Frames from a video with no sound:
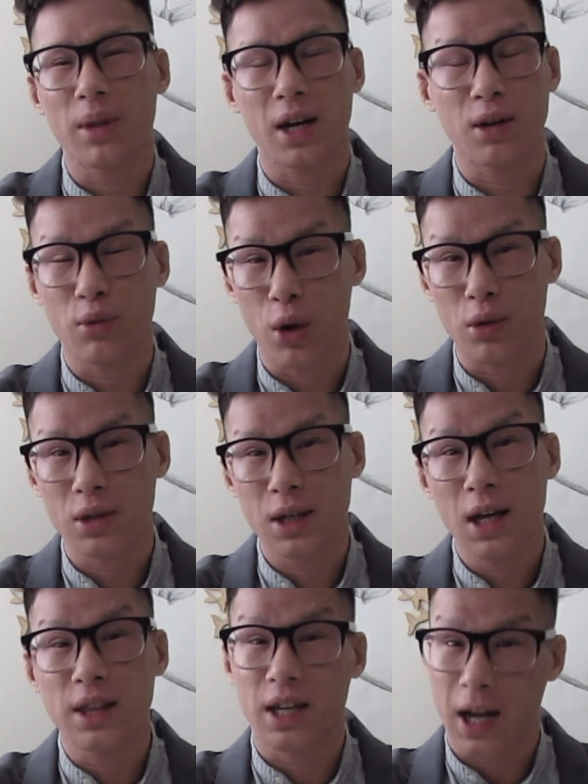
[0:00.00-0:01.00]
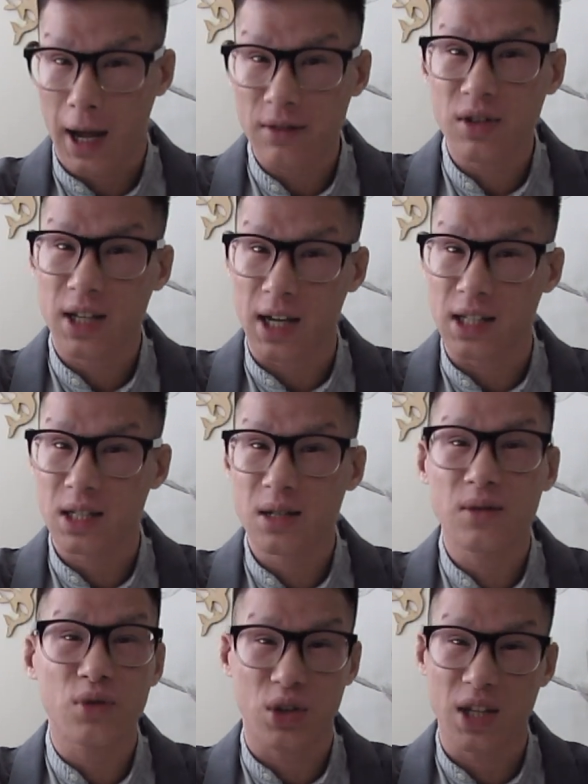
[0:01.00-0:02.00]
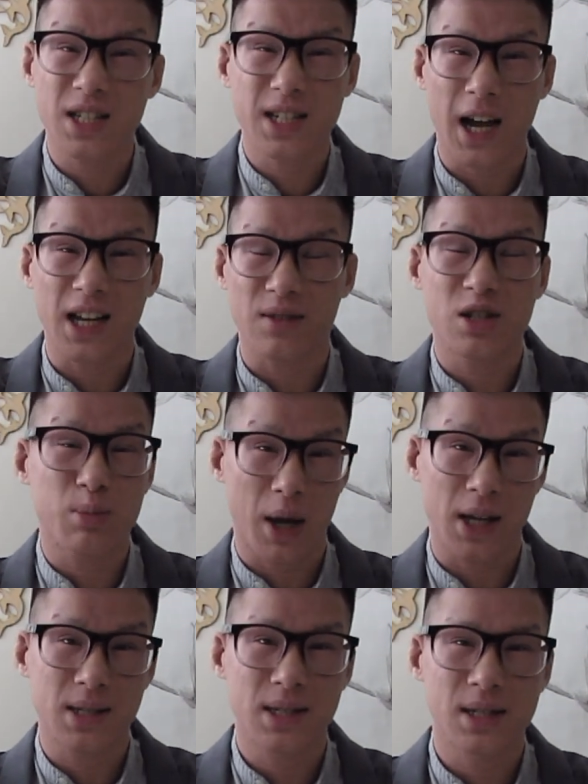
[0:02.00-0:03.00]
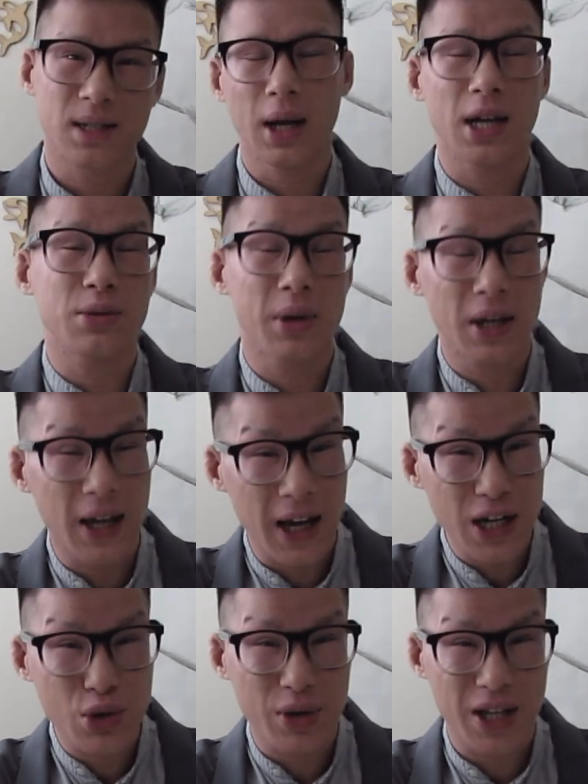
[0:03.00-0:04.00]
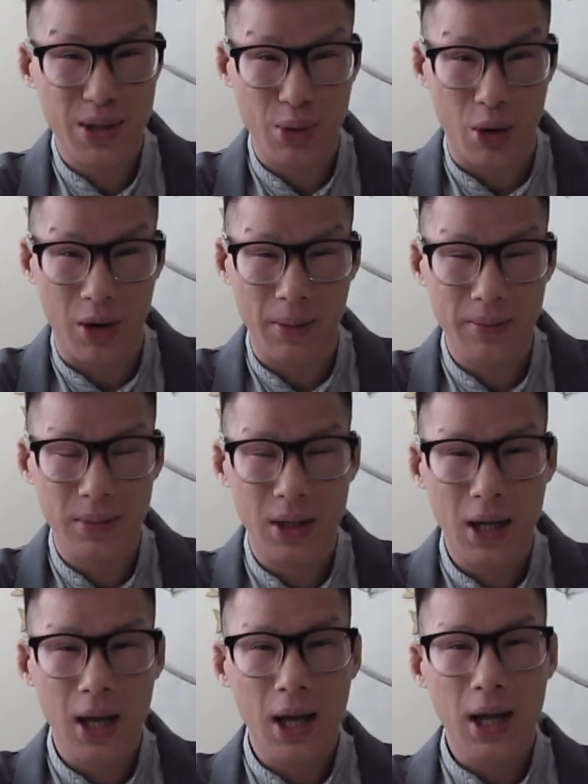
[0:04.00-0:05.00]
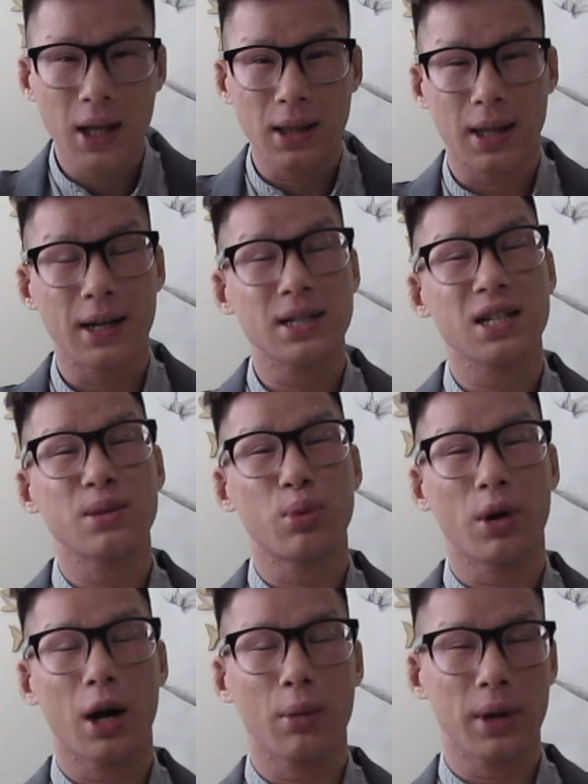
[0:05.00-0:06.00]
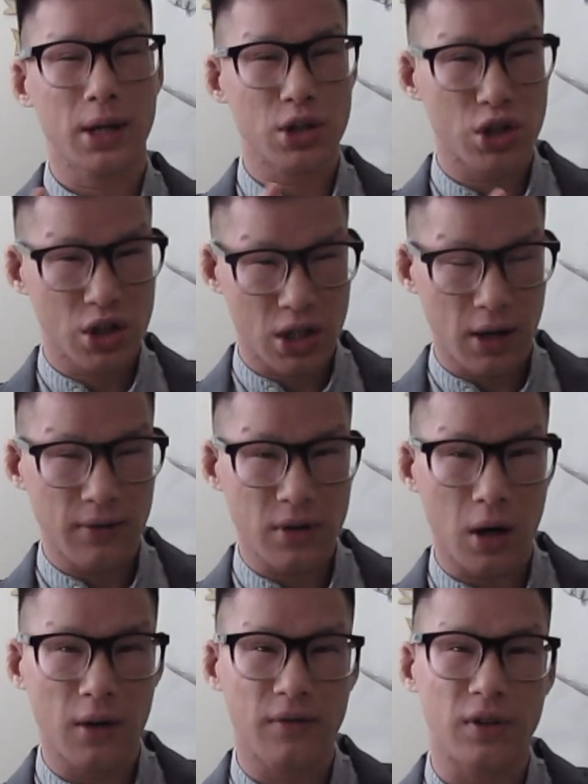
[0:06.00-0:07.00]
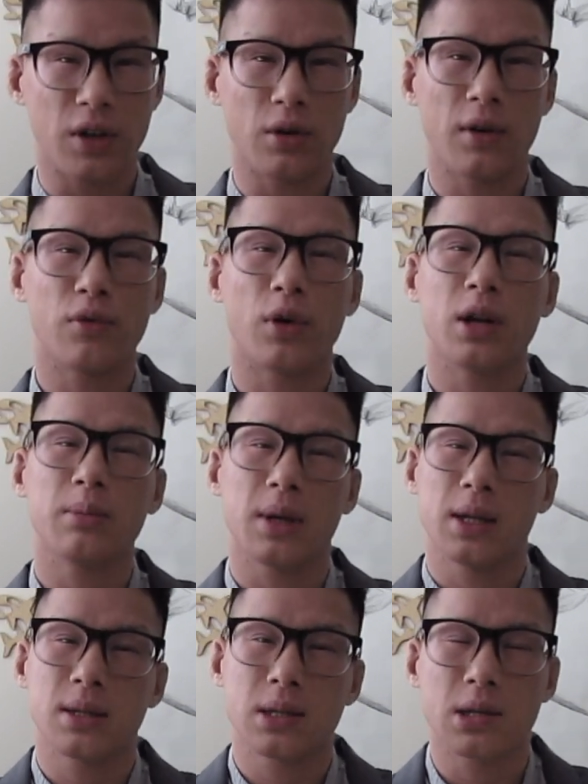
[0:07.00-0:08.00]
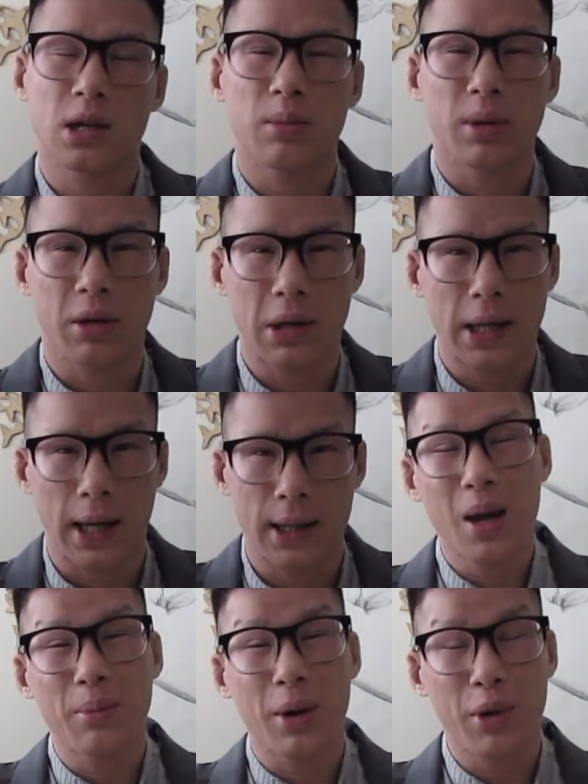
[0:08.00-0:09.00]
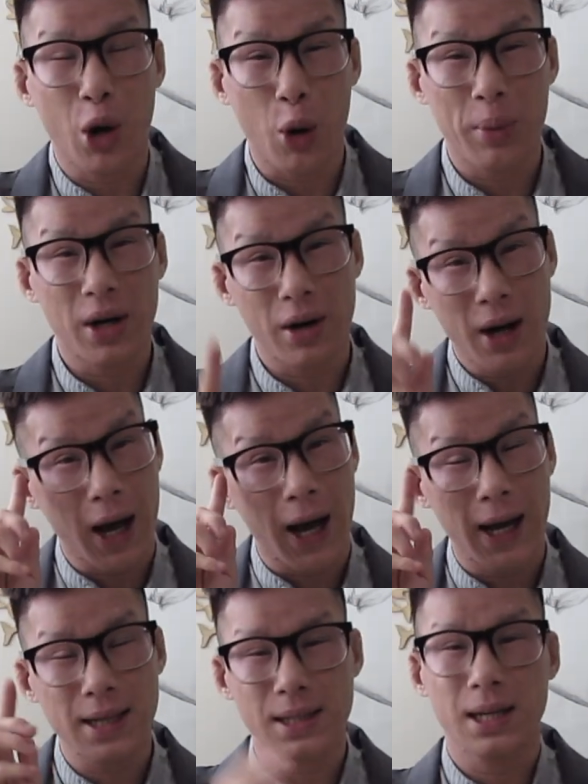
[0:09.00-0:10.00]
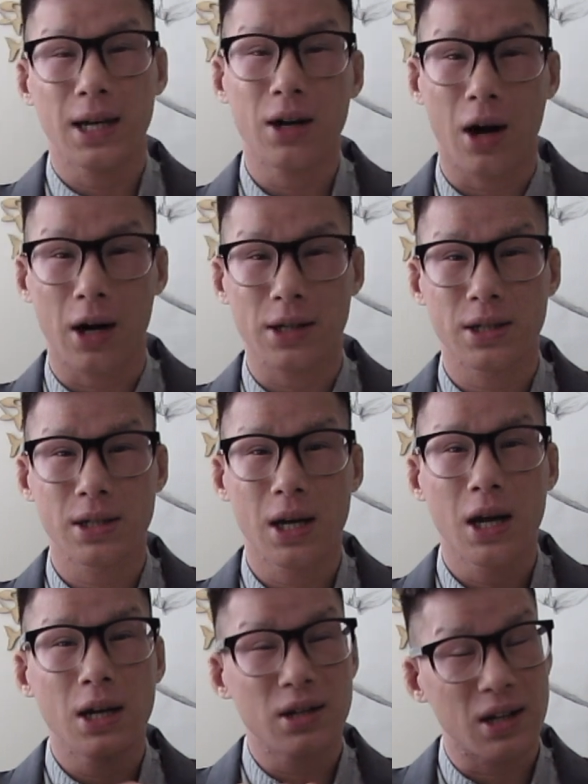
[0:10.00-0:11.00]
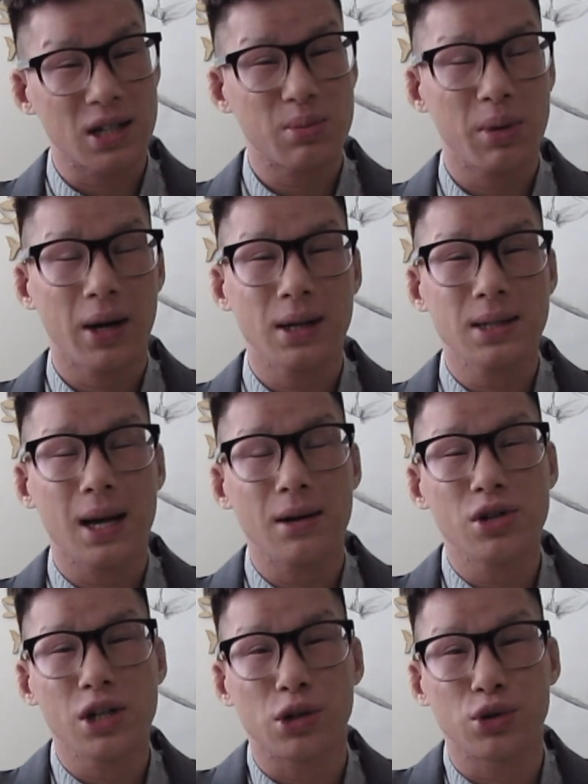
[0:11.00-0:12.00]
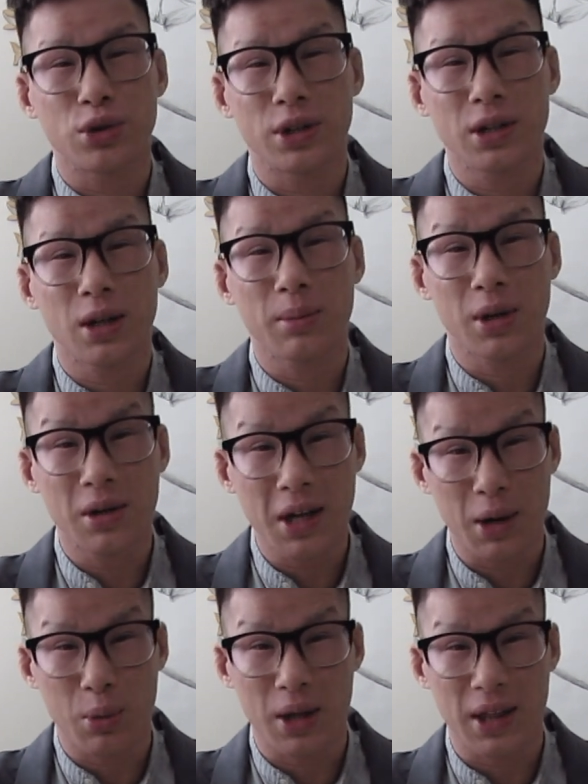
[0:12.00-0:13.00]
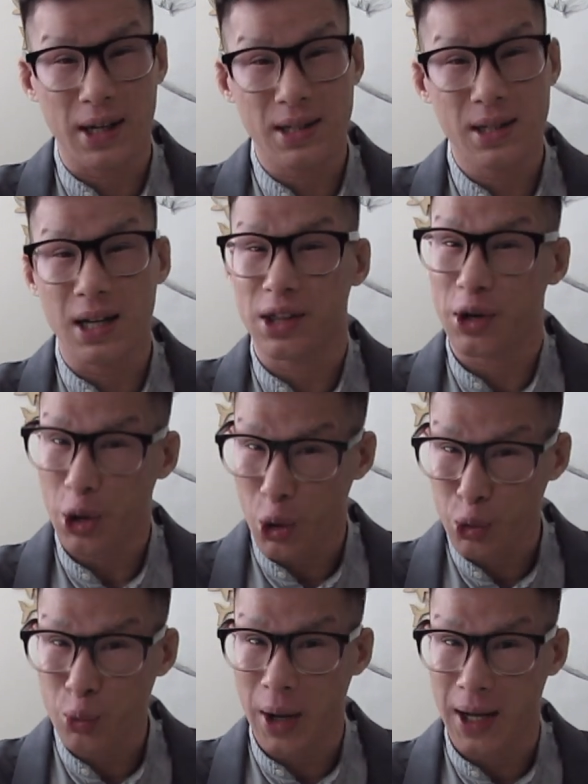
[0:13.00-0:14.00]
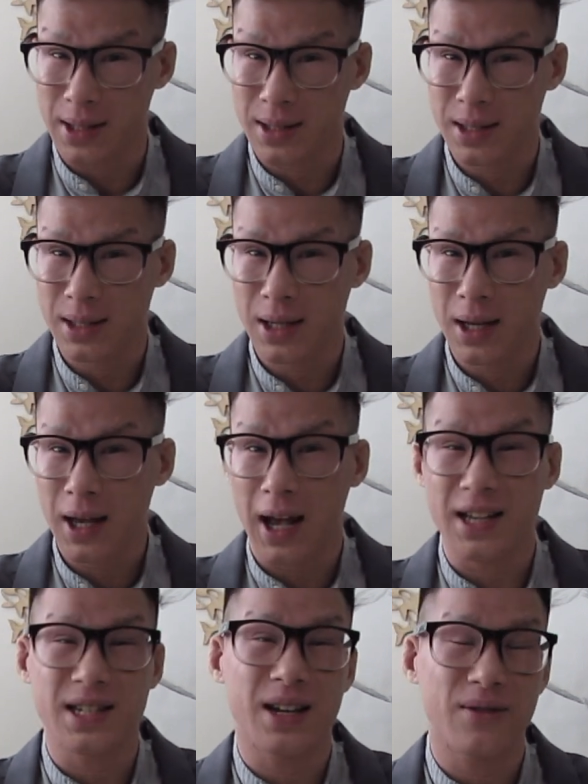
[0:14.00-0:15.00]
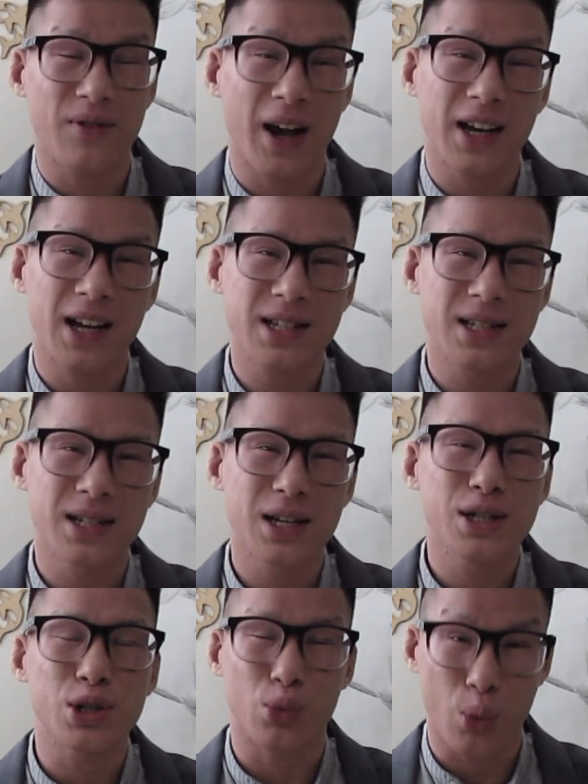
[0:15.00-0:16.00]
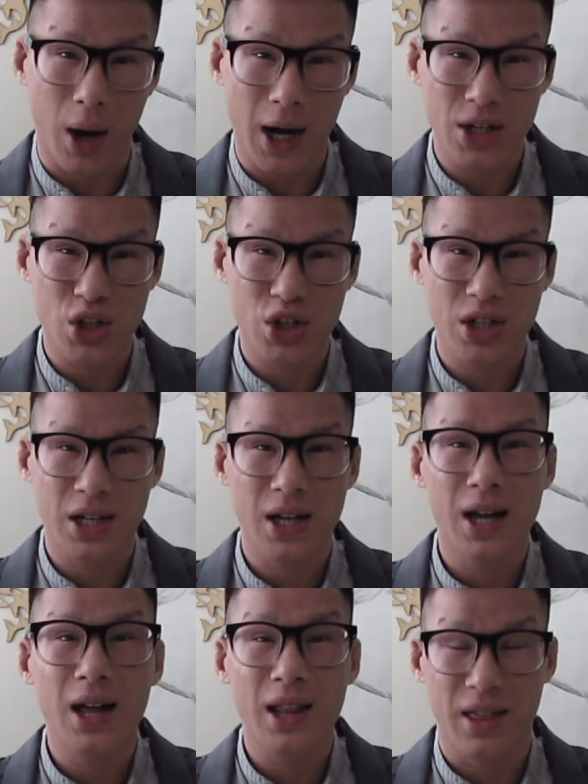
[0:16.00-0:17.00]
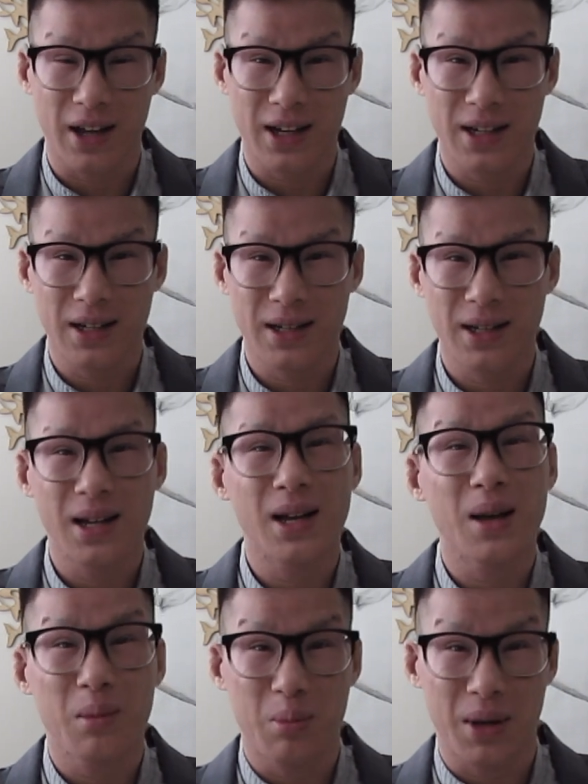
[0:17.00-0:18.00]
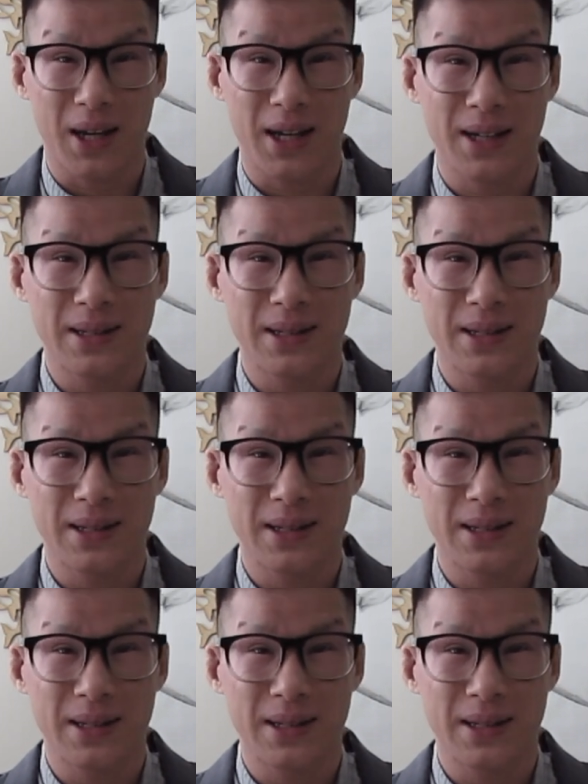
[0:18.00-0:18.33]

that he wrote that advocates for this kind of space. As we engage with this poem, let us explore how we can shift our view of what it means to communicate. May we open our eyes and hearts to experience how children communicate with us in their own ways, as they invite us to watch, think, be.